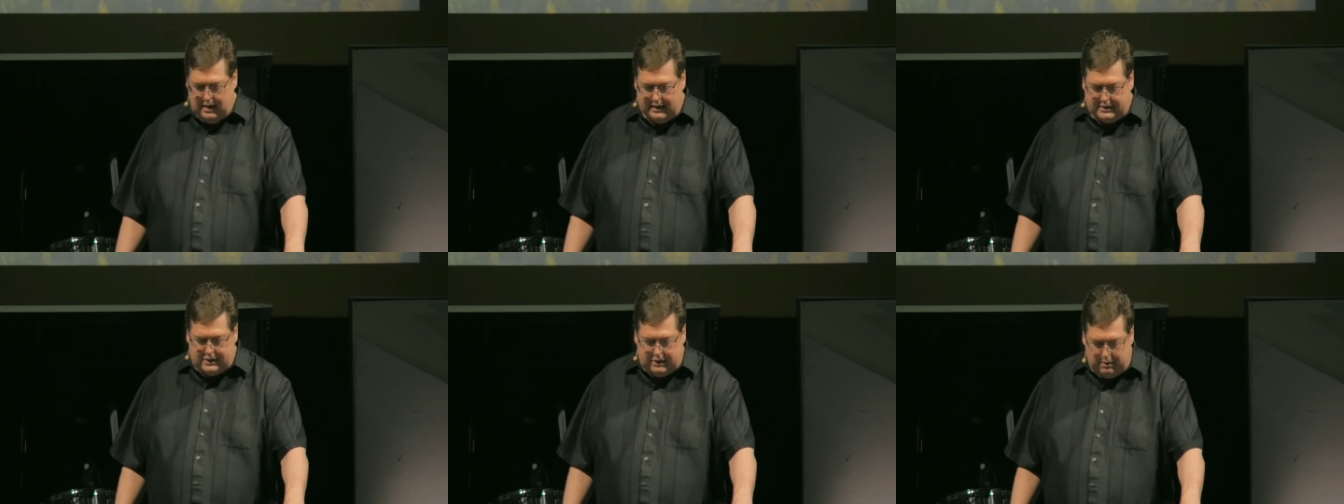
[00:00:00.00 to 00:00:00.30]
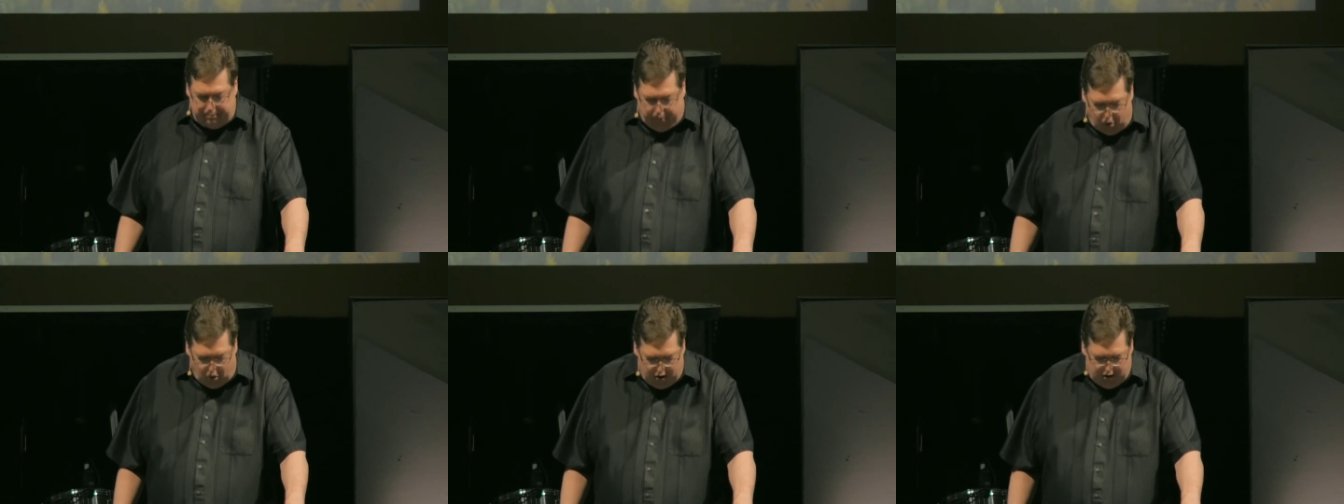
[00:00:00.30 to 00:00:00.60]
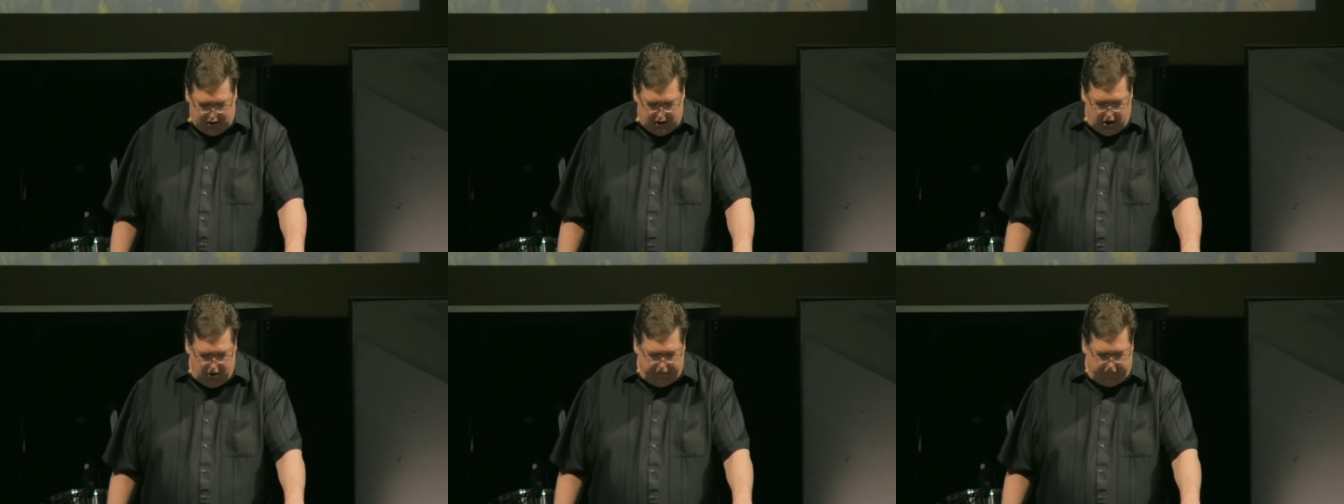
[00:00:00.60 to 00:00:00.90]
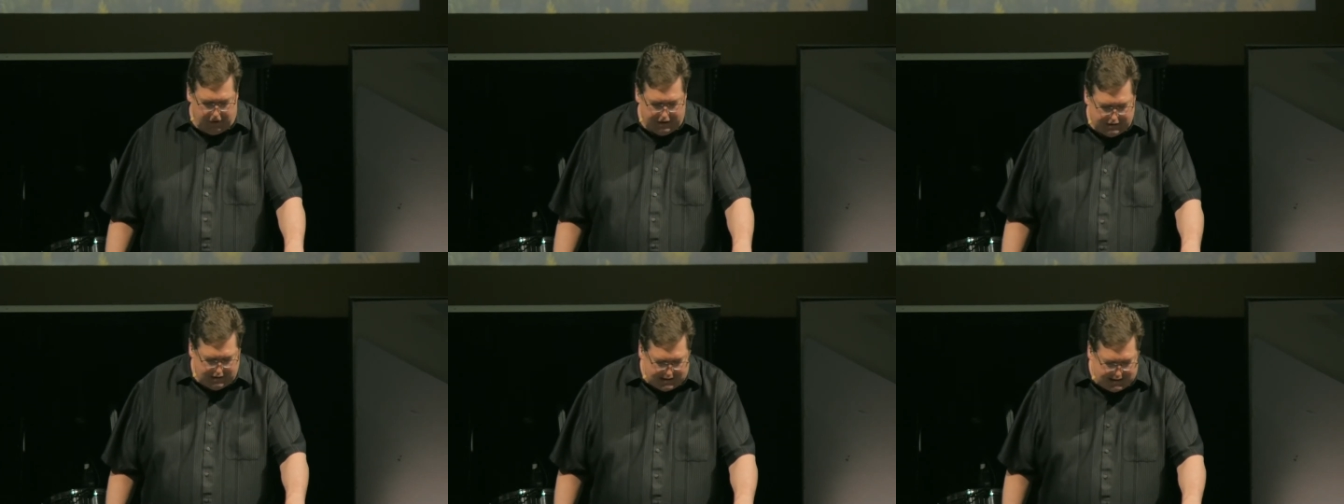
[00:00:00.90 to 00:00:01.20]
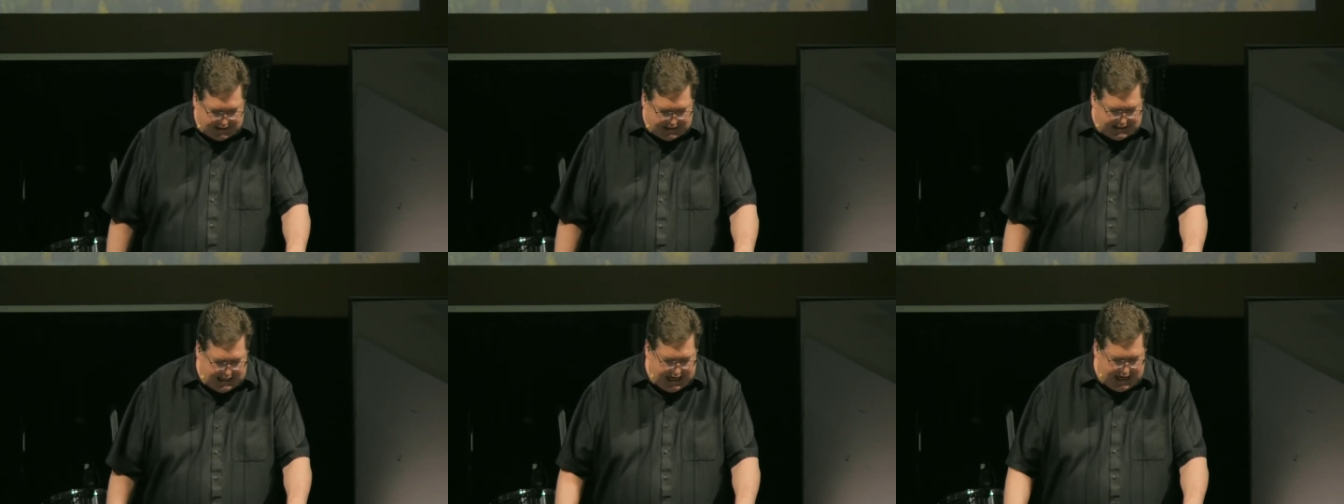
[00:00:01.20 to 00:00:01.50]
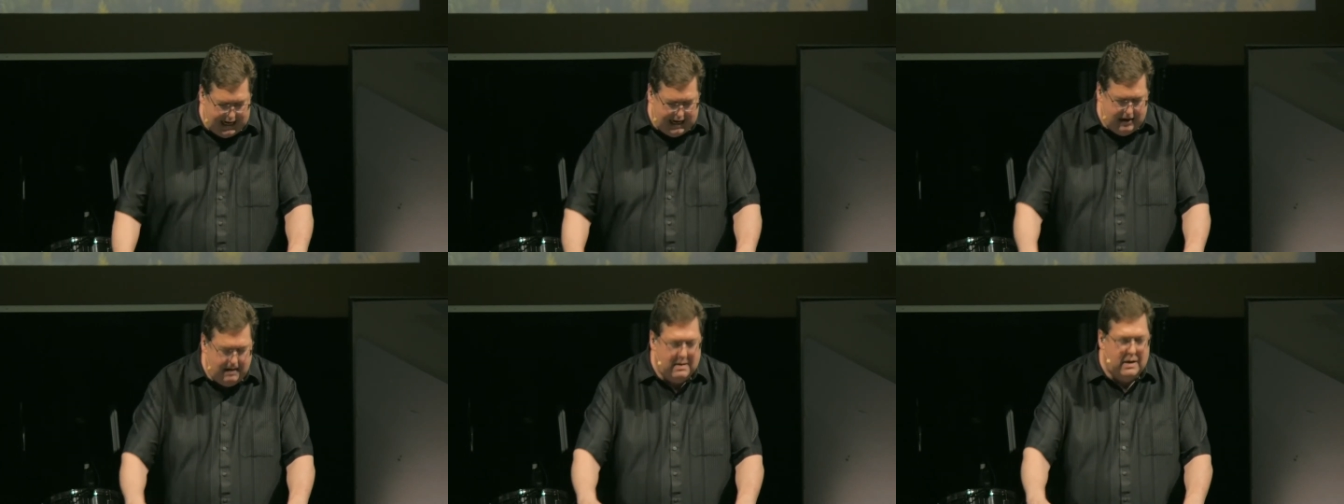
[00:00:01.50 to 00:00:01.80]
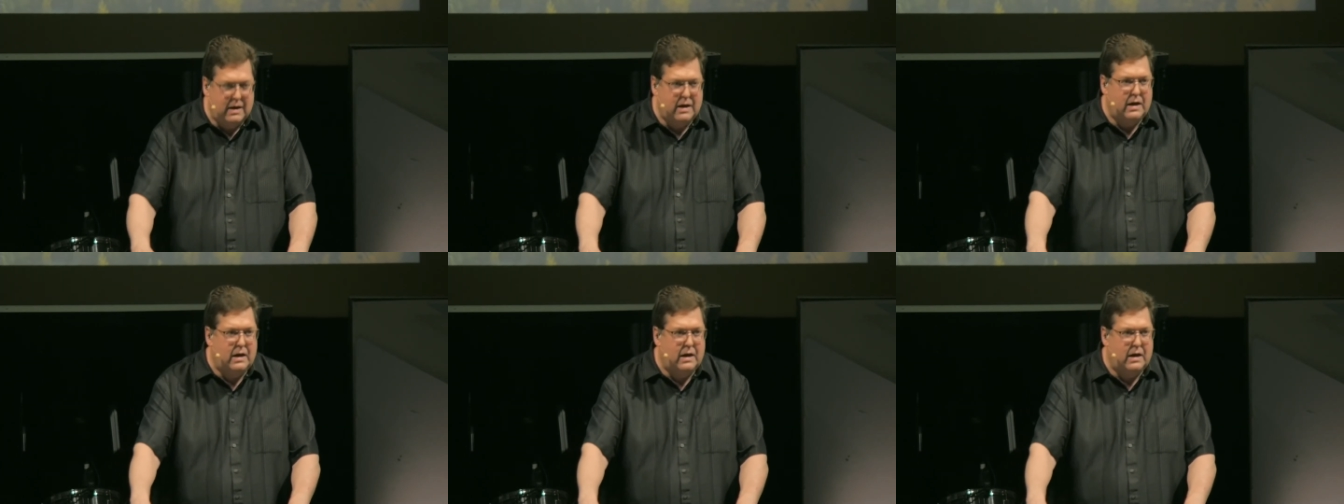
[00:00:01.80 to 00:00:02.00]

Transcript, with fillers: It's important, though, for us to see